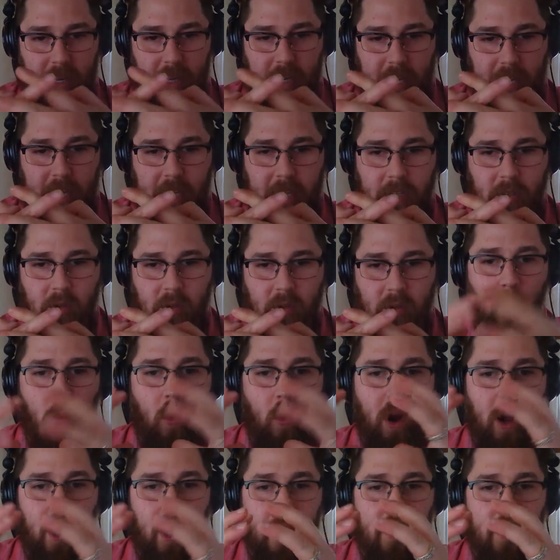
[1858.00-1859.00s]
is
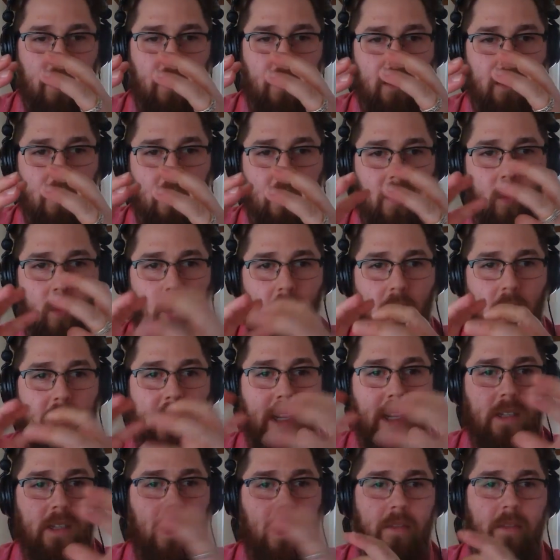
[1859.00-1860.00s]
one. One
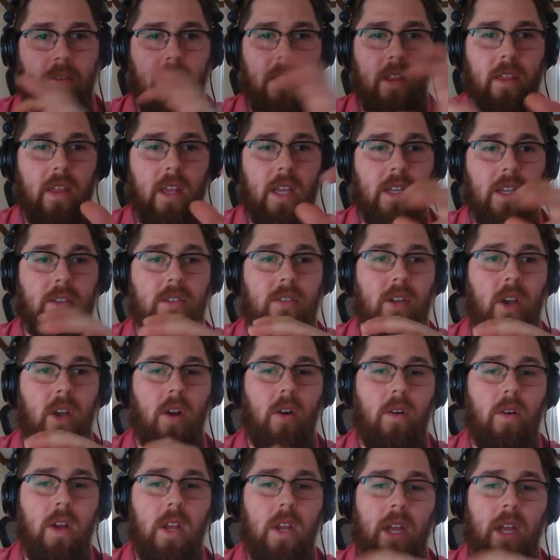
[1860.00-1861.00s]
is everything. So